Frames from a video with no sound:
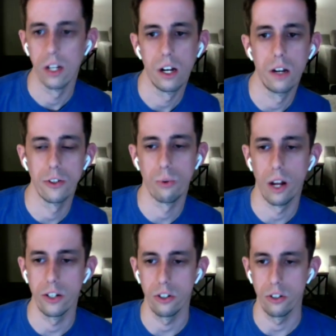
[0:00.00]
Is what
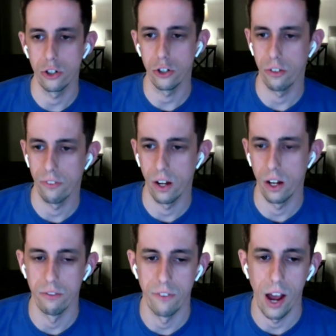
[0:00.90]
I do. Usually
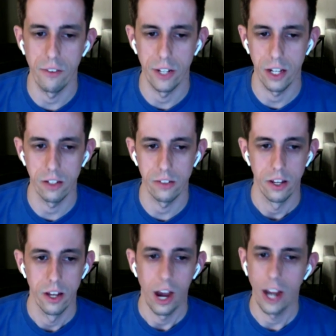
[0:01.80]
5 days.
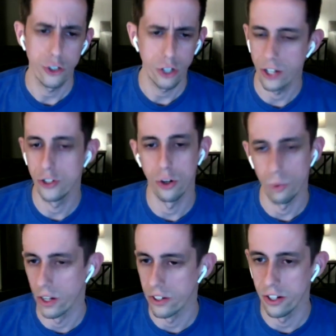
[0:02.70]
I usually actually don't
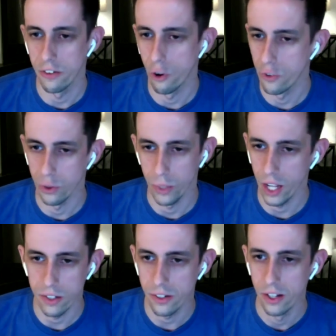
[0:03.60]
run stuff over the
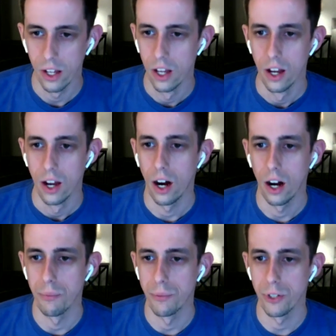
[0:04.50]
weekends,
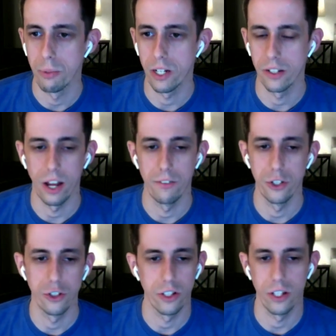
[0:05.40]
just because I've
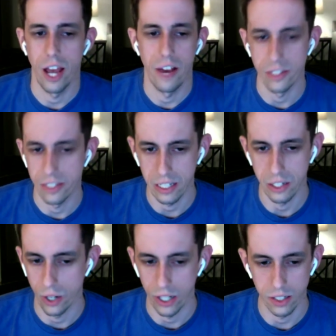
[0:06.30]
usually haven't seen
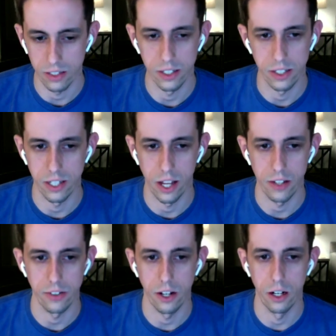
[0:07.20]
great success.